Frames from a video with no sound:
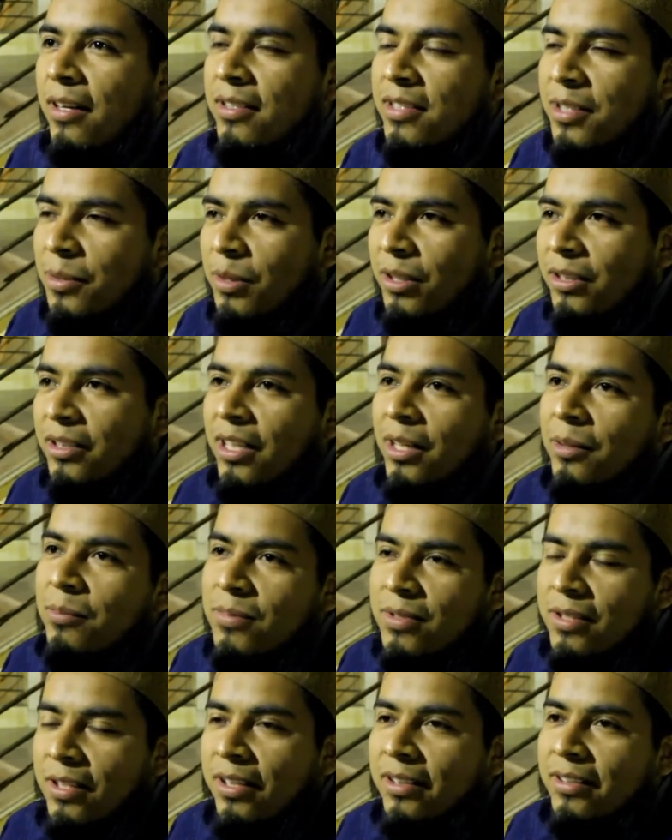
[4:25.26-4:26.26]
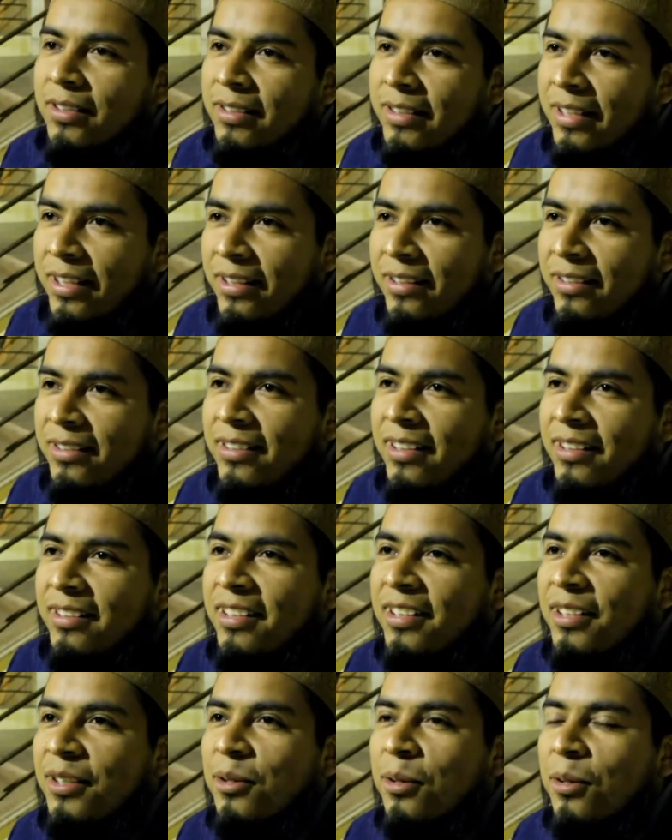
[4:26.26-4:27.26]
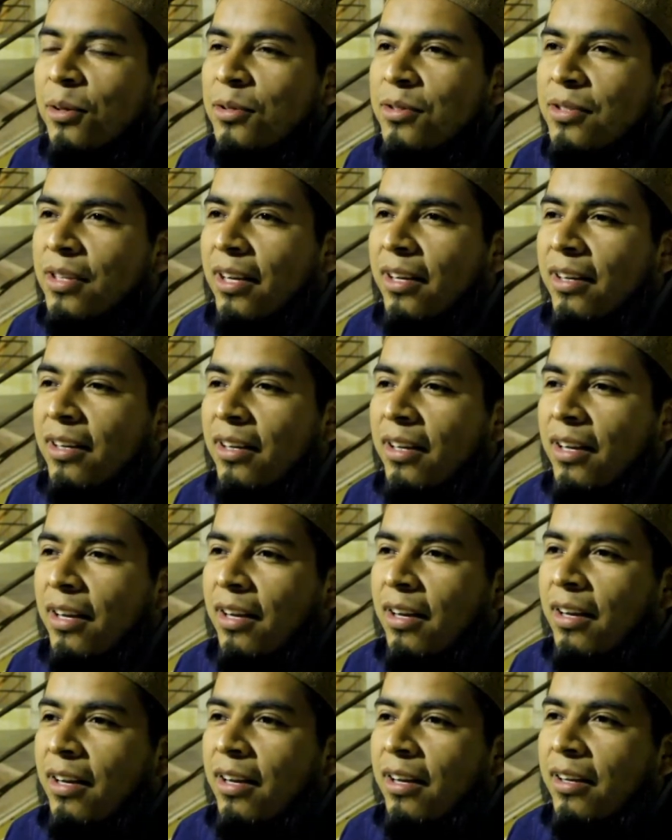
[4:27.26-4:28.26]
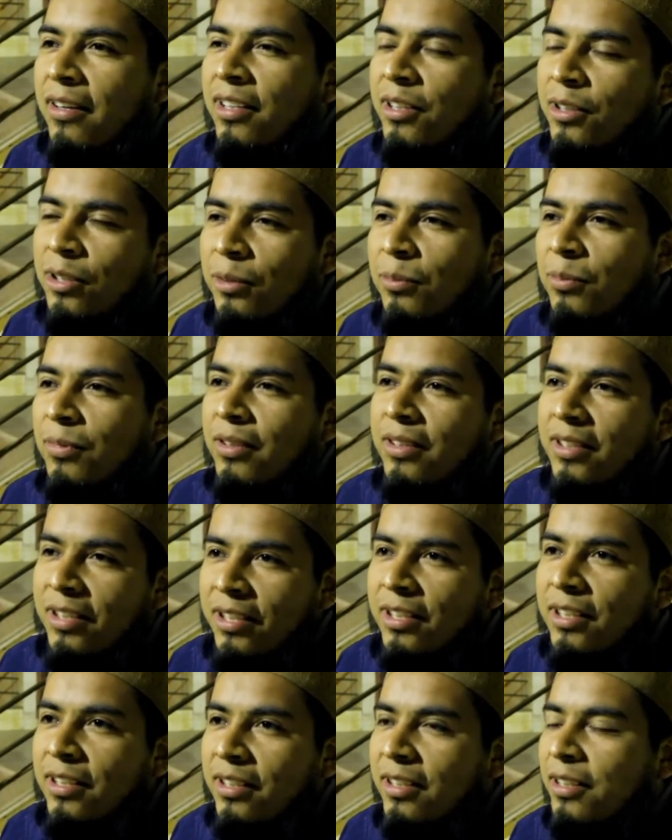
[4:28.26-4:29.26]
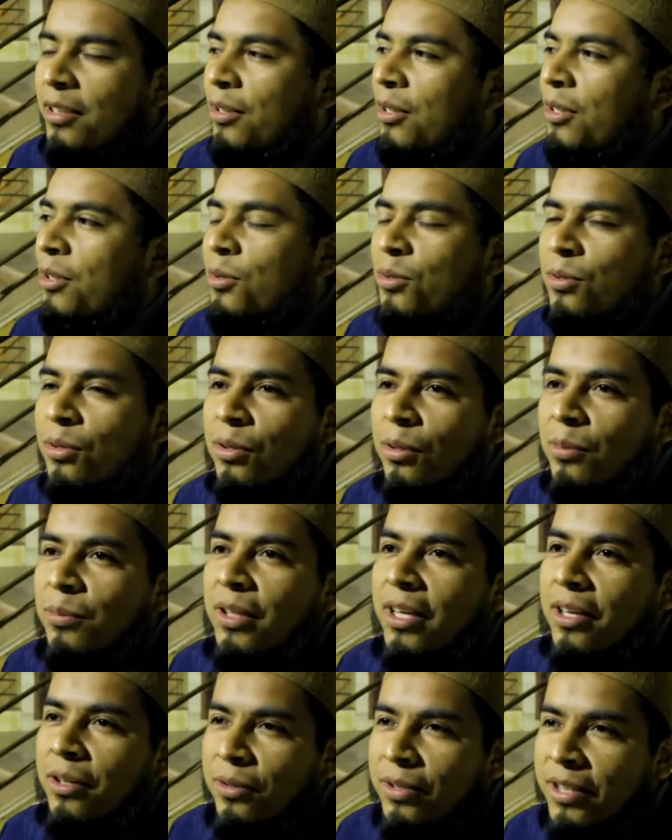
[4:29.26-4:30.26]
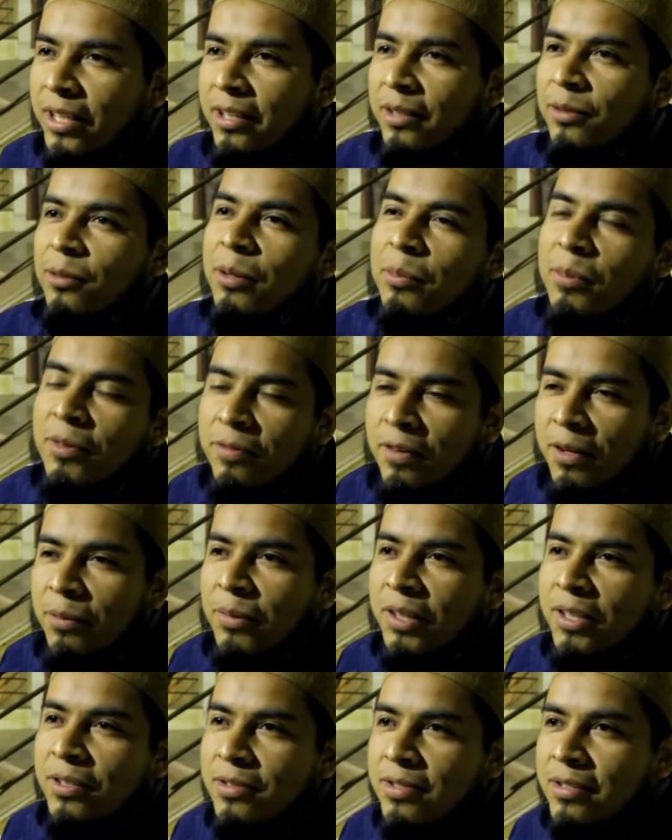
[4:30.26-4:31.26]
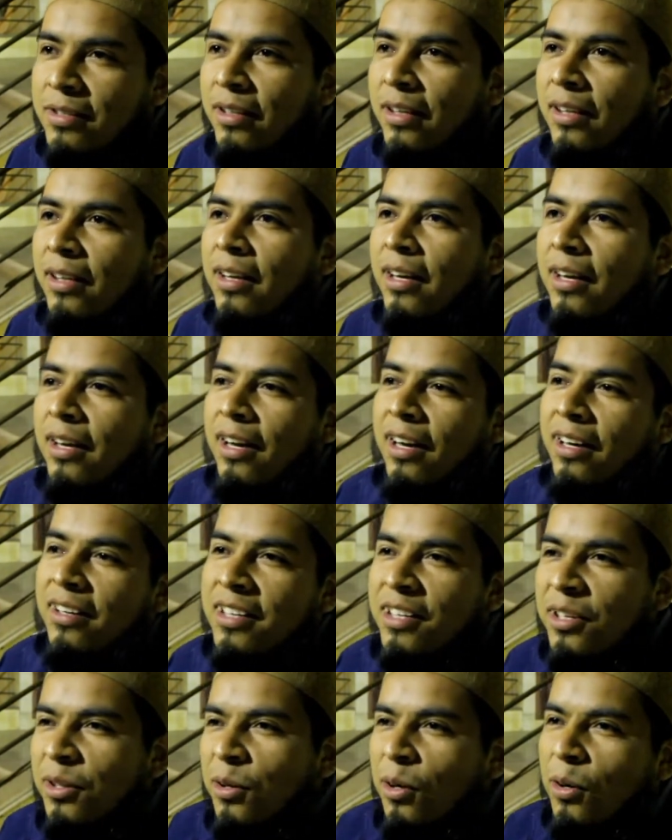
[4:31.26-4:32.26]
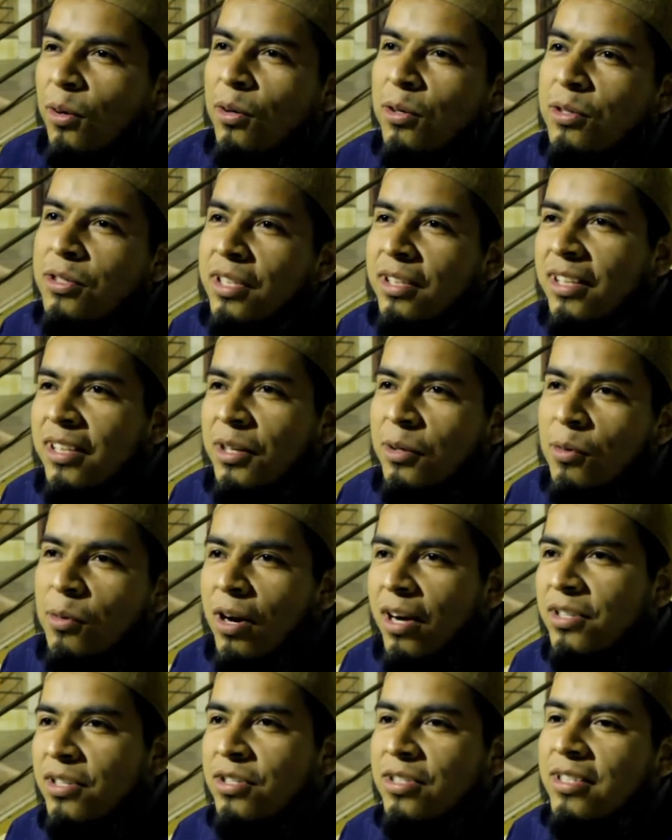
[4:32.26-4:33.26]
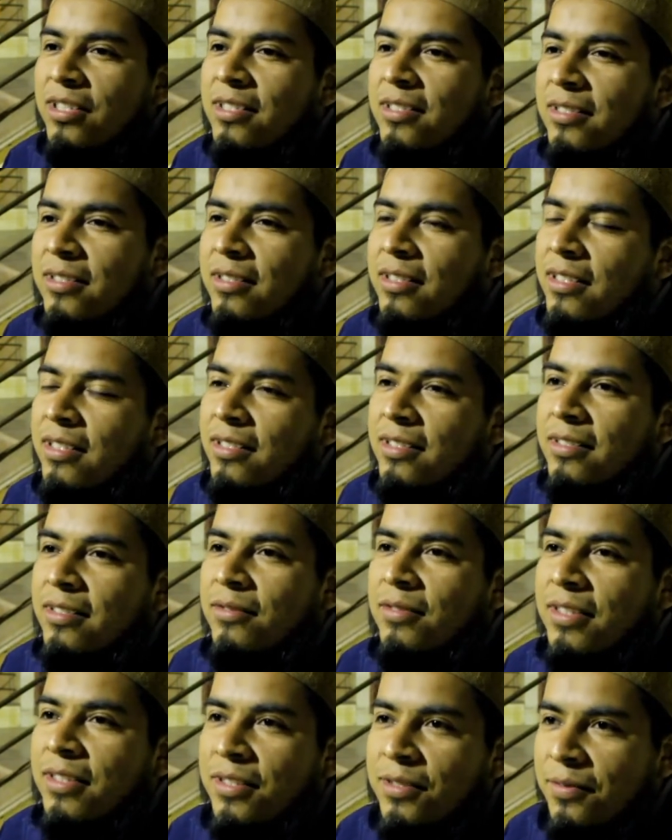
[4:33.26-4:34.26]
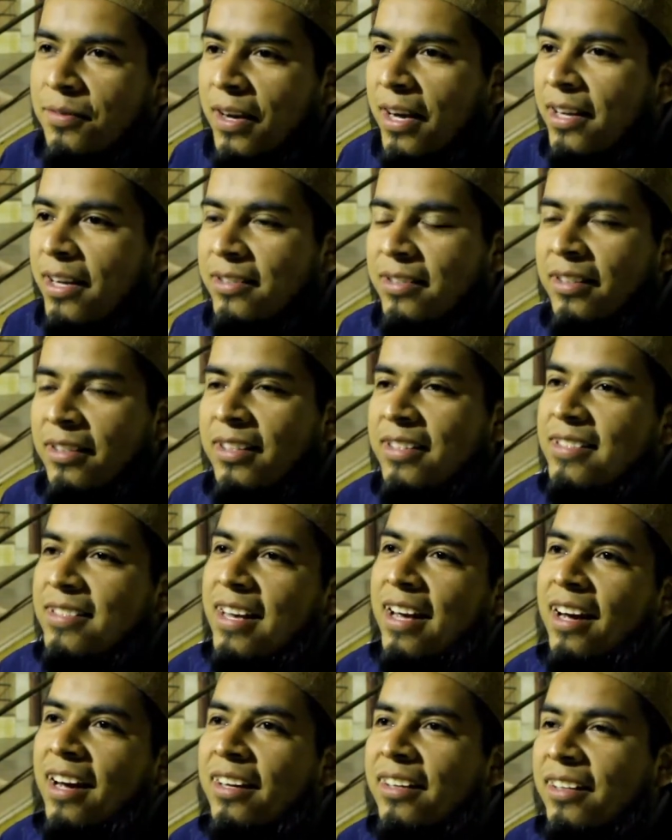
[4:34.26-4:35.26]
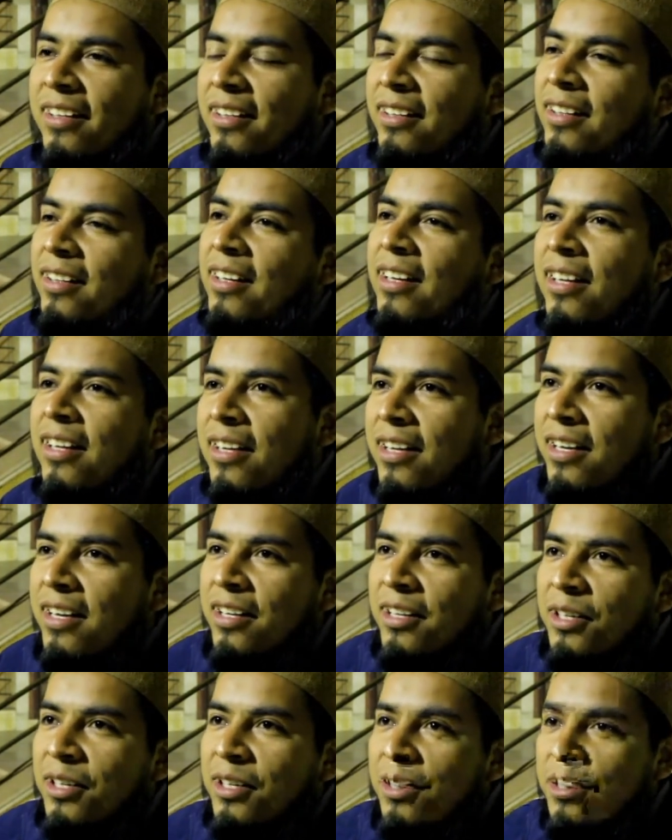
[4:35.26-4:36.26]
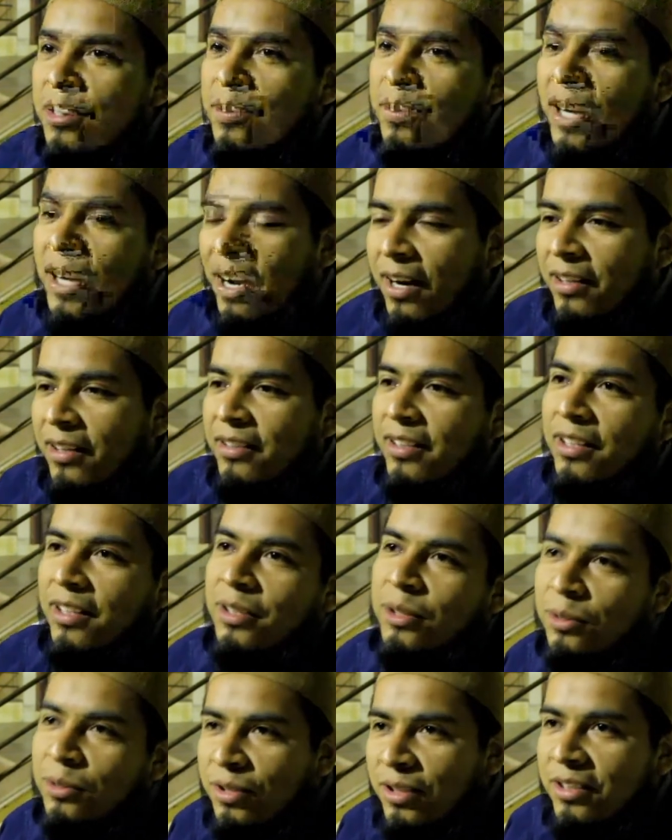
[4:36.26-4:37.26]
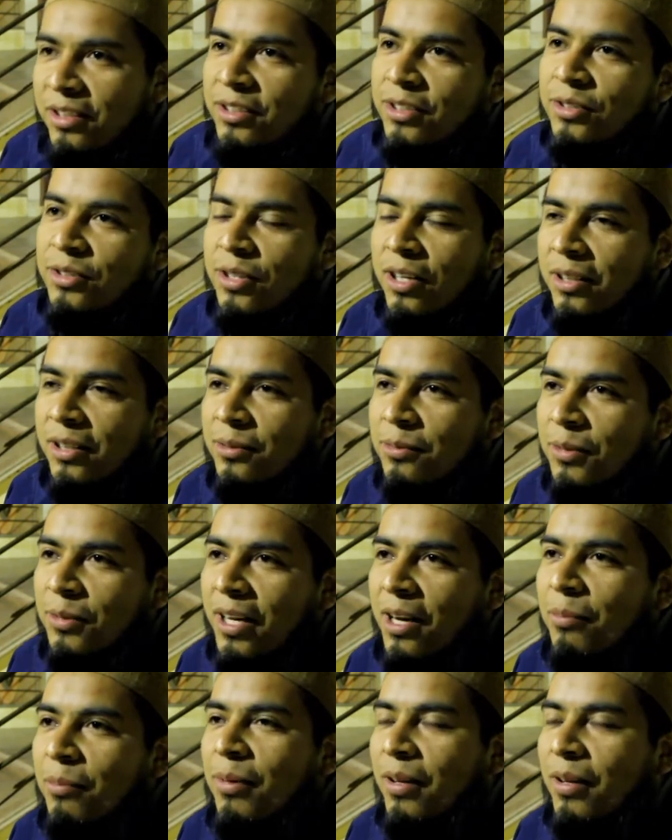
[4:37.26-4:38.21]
several times at the day that he goes, and he used to tell me like, okay, wait me 5 minutes, and he goes and he wash his face and his hand, and he goes behind the utility truck. We